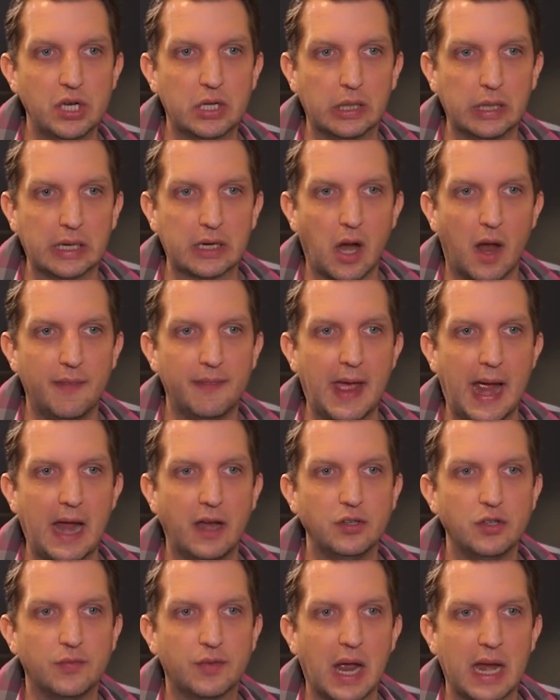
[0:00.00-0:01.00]
you click on
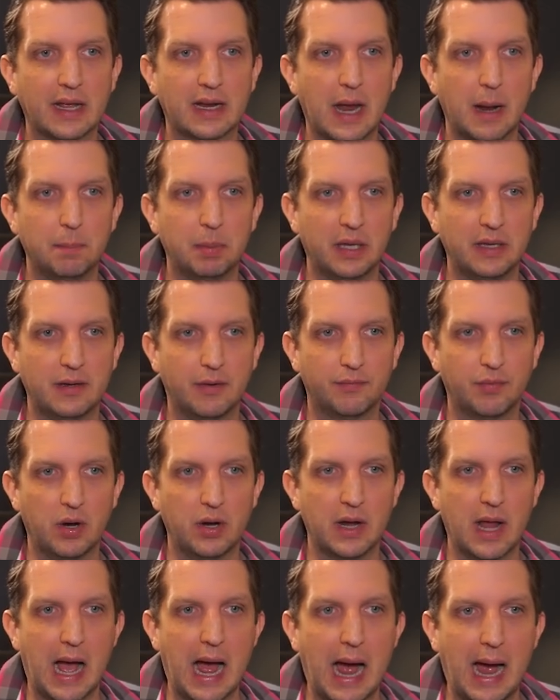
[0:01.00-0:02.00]
that, you've got a couple of
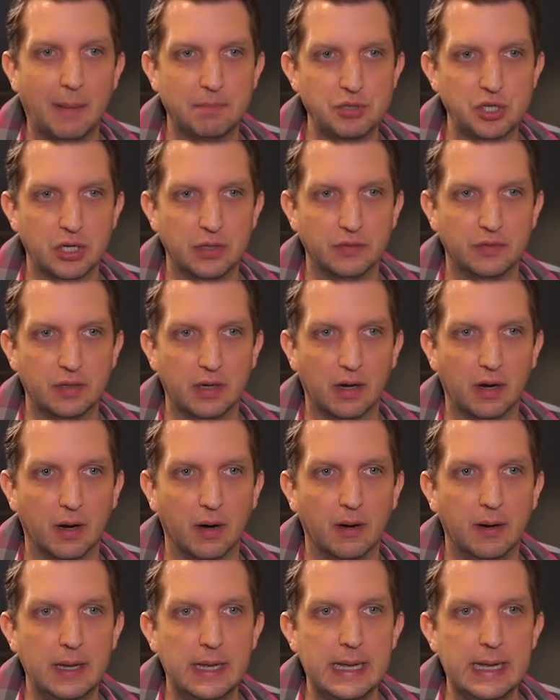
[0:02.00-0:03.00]
different options
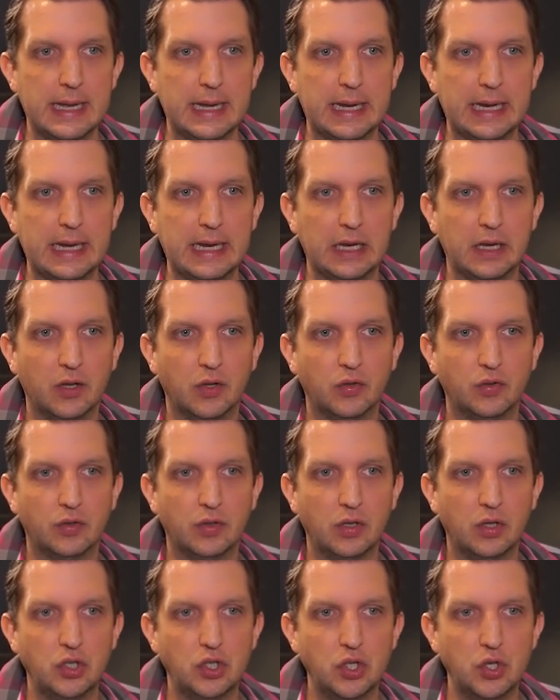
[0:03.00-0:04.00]
here. Is
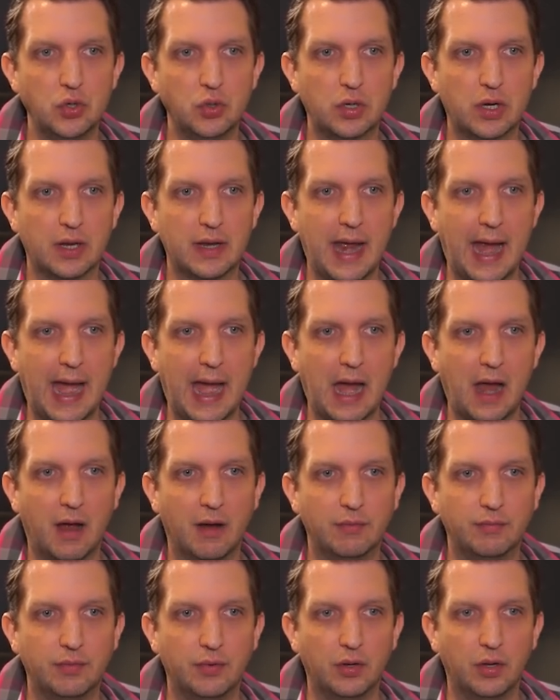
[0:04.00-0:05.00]
you can
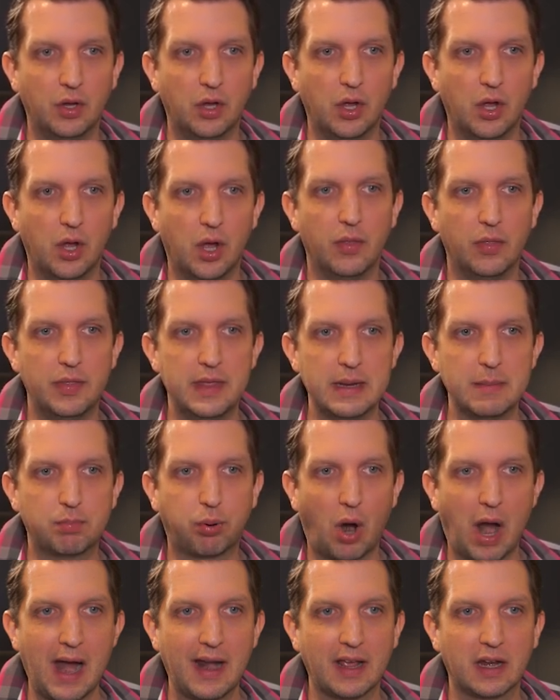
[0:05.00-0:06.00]
have the
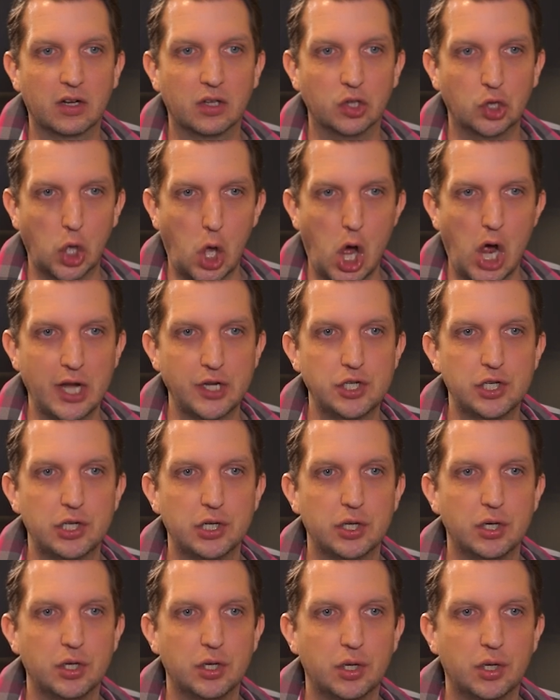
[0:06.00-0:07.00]
product launch
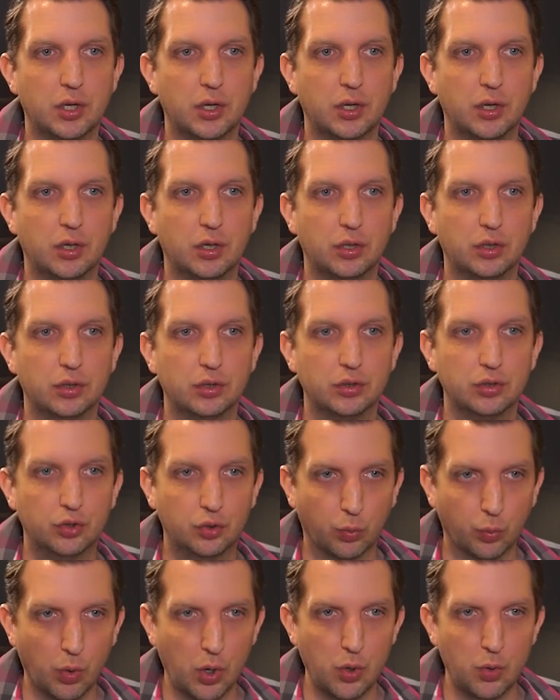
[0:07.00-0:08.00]

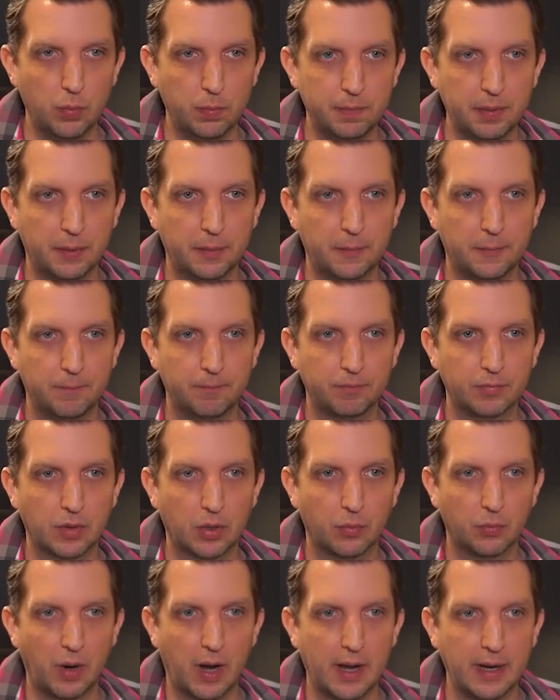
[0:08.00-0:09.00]
group,
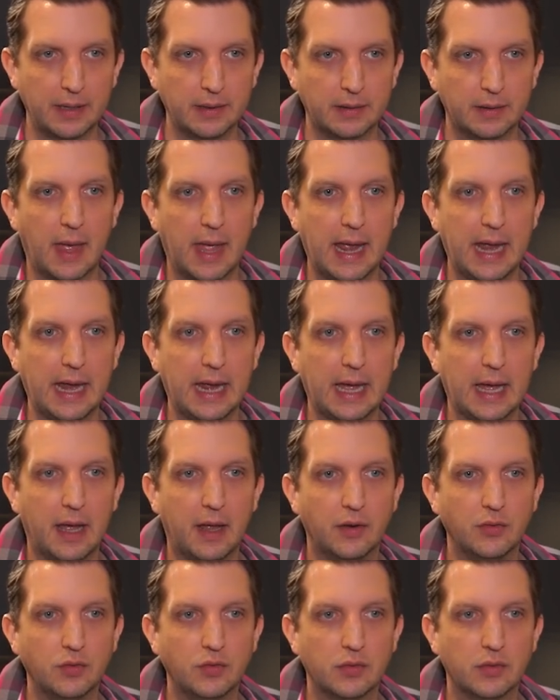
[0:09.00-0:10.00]
right?
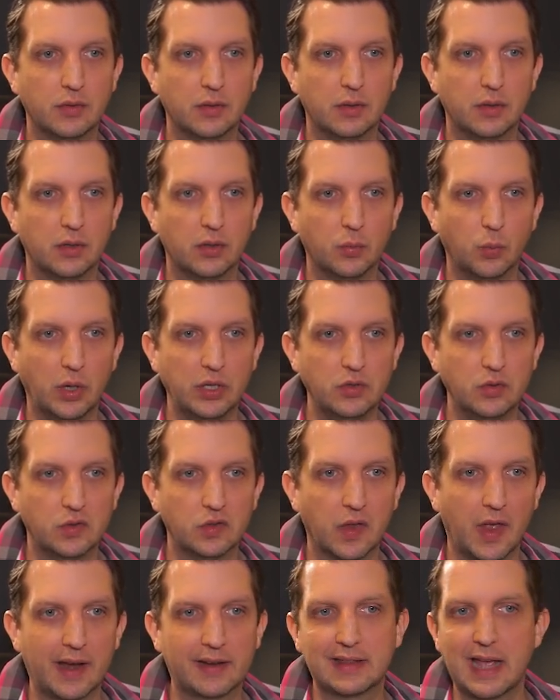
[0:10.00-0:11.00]
And When you
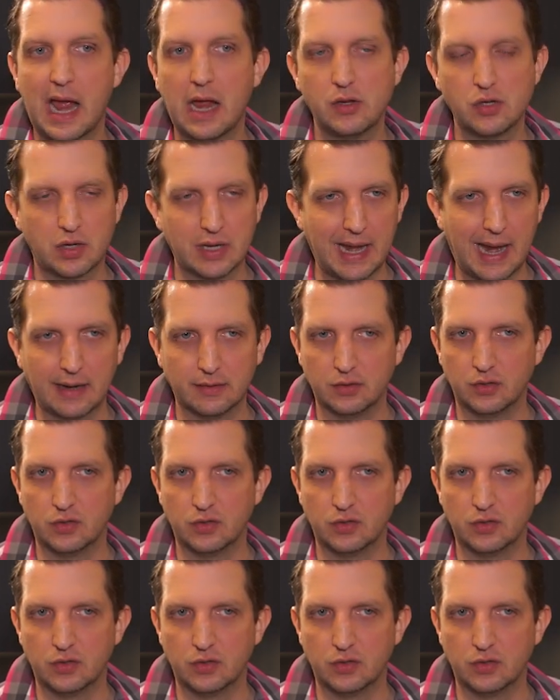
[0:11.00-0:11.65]
select that, you can add